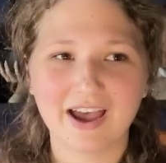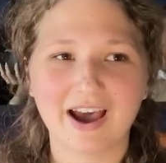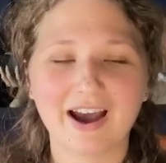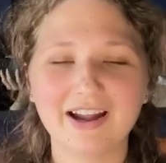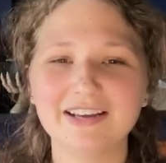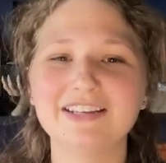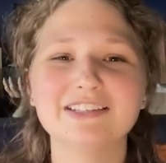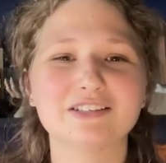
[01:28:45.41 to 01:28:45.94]

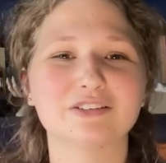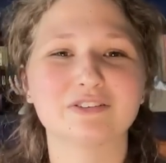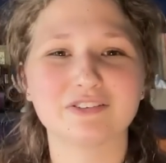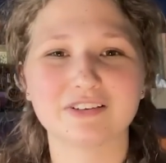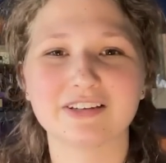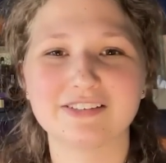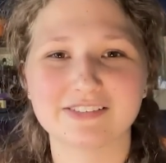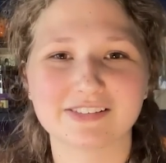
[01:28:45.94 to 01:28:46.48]
I need to
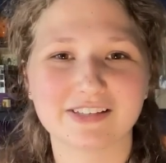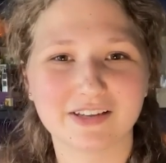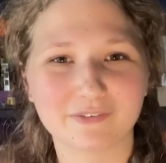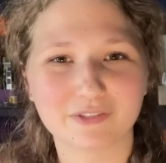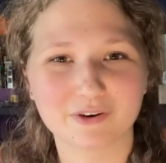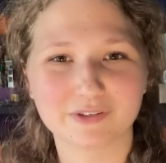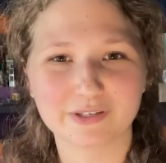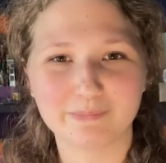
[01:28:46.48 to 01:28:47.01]
look and see if
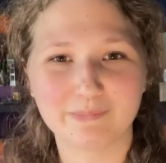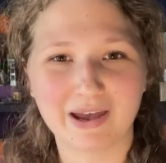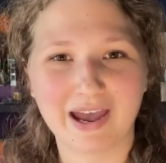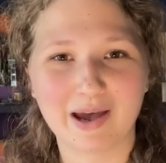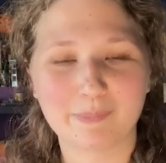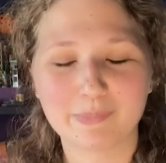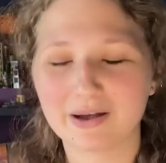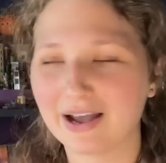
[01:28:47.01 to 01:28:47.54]
there's a
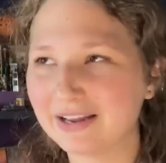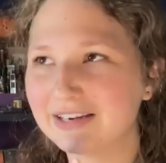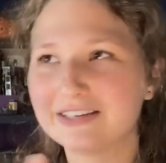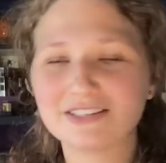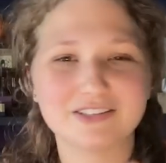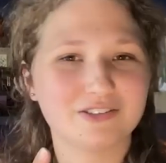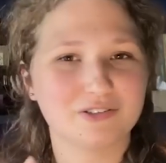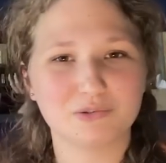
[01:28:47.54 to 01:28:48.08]
map. I need
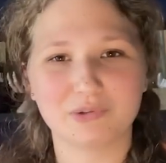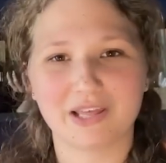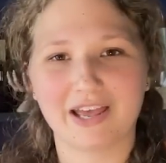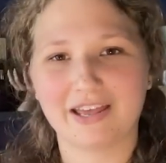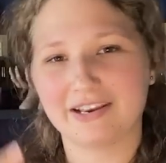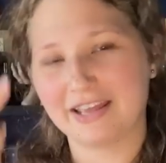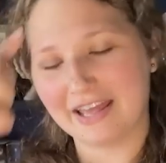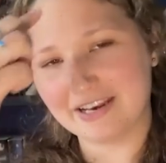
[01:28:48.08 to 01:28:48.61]
to do
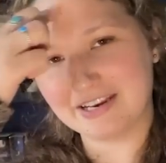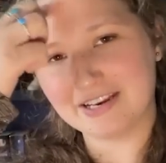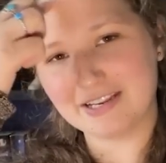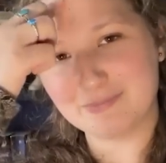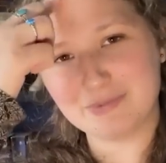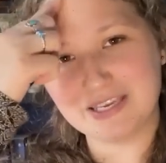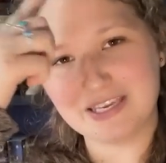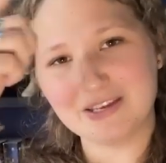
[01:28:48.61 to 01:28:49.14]
that. Editing
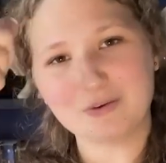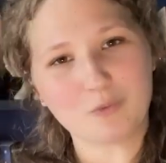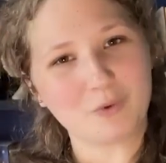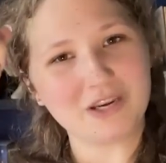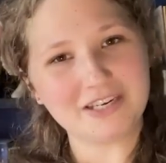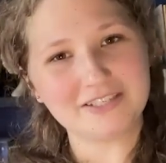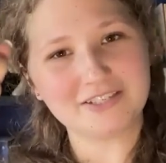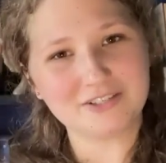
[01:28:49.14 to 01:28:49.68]
me, we
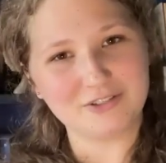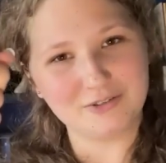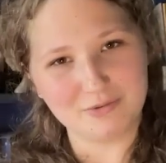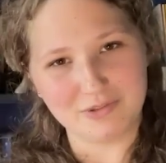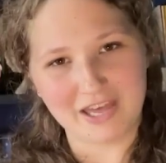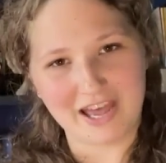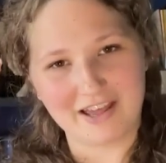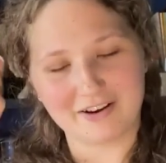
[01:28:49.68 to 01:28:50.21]
need to do
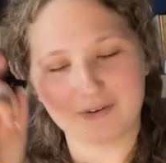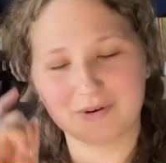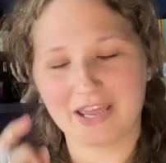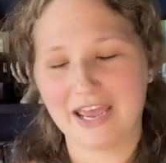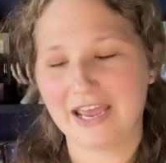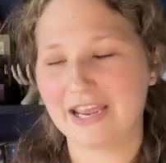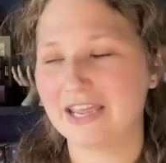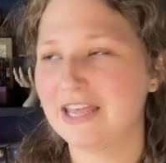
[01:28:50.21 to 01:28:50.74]
that,
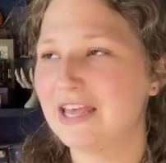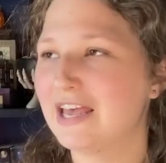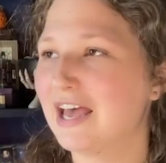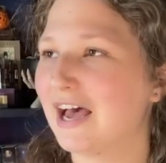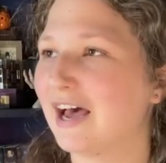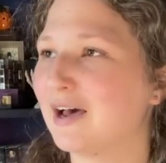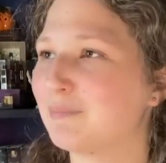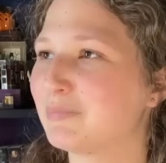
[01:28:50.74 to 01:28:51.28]
okay?
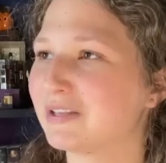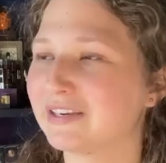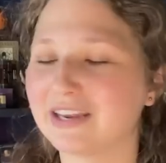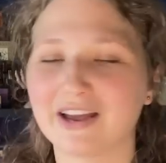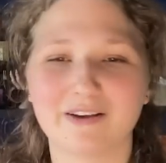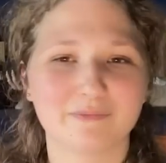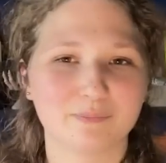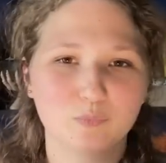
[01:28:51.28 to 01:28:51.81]
Uh, but
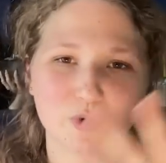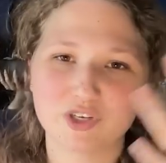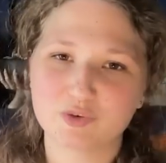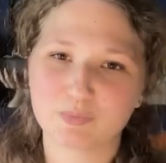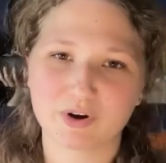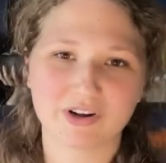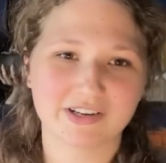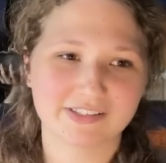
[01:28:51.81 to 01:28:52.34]
yeah, witch
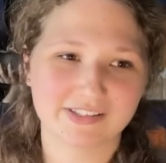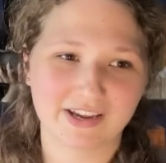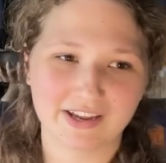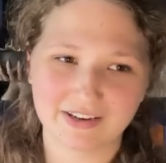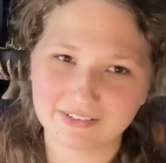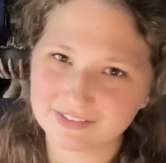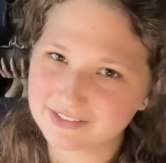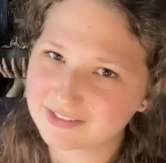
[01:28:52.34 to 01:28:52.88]
burning
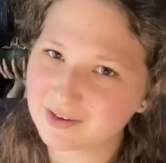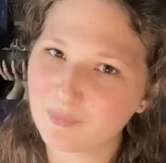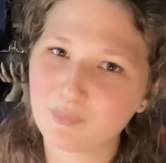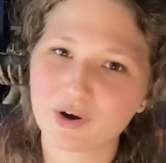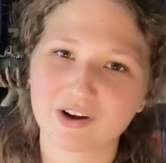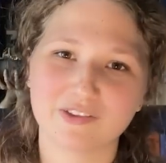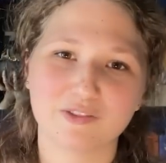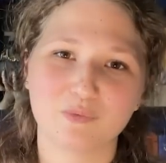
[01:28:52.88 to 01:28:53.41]
site is
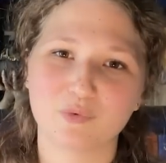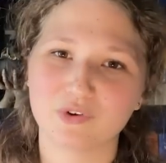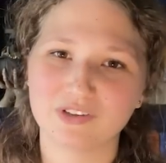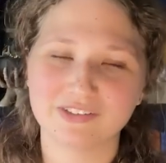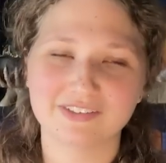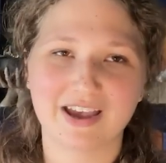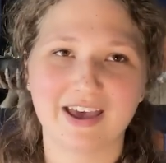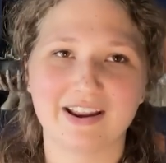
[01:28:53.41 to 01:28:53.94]
somewhere in the
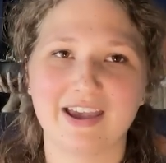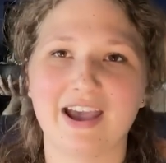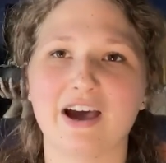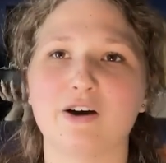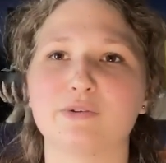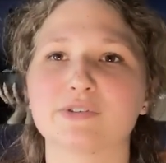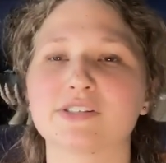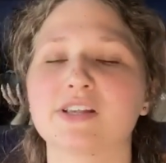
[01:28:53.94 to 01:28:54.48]
woods at a
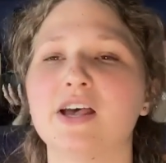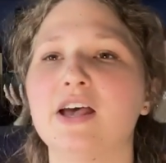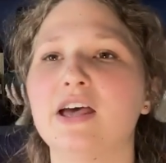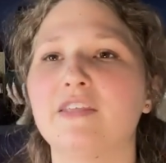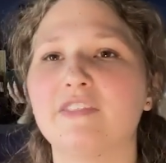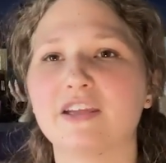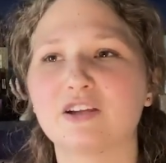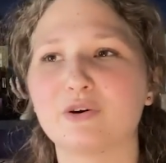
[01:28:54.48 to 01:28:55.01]
house
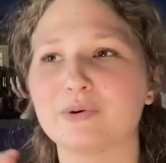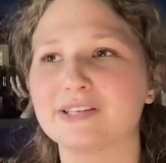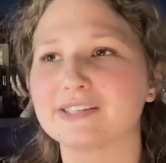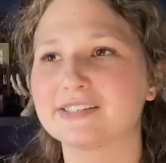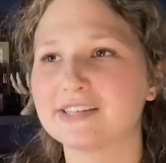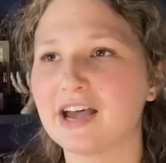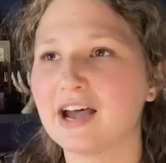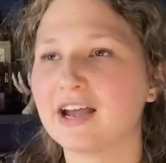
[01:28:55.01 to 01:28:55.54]
they go
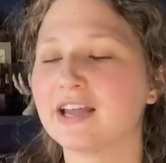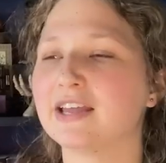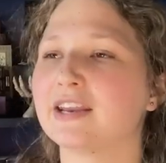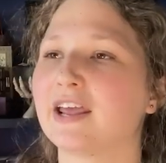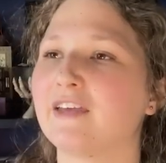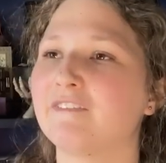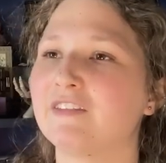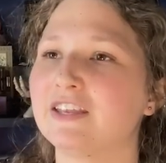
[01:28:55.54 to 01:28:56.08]
inside
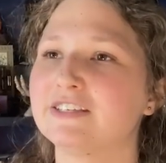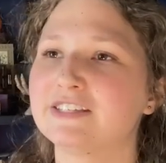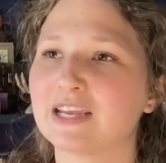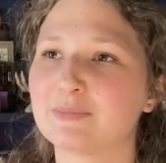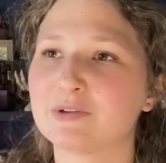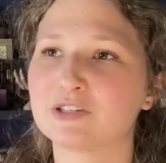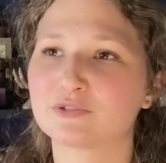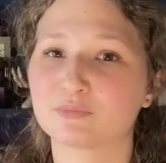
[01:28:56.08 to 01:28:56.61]
and then
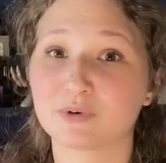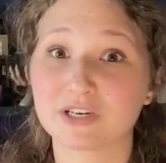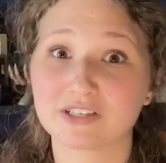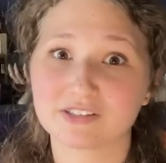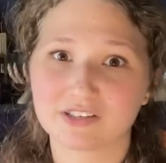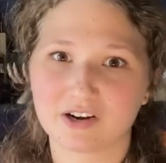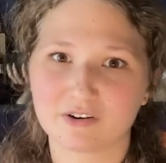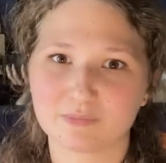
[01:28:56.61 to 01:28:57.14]
Damon's ring
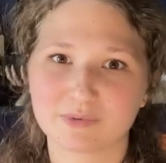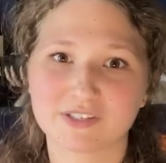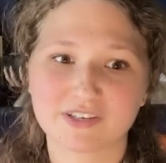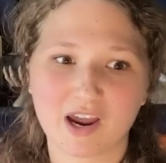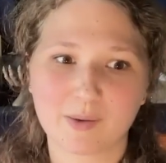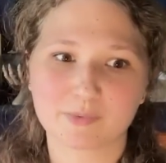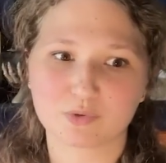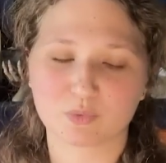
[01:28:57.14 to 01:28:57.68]
start,
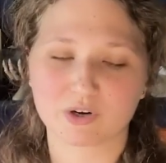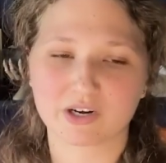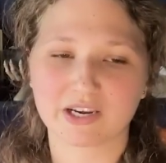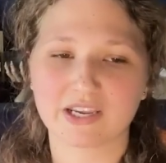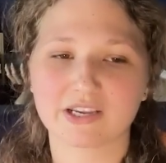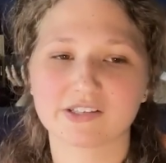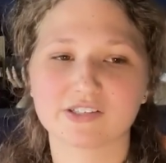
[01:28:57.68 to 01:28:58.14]
stops working.